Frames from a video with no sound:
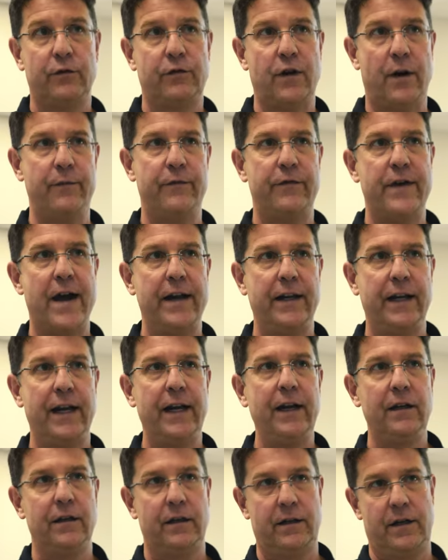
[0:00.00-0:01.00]
from
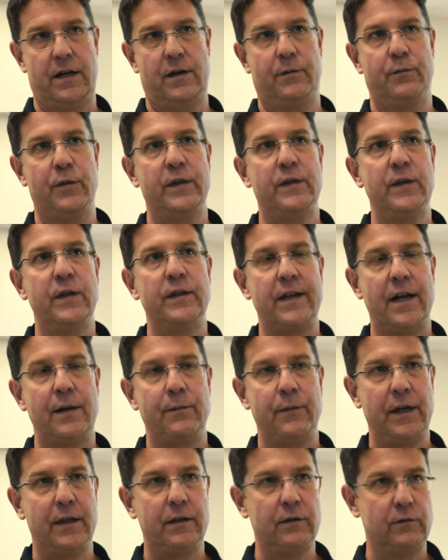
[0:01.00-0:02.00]
Vanier in business
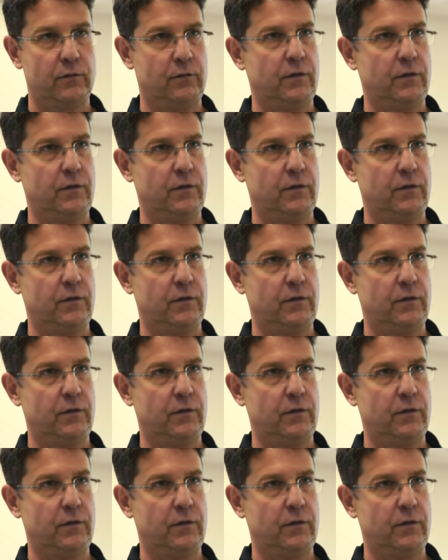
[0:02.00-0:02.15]
admin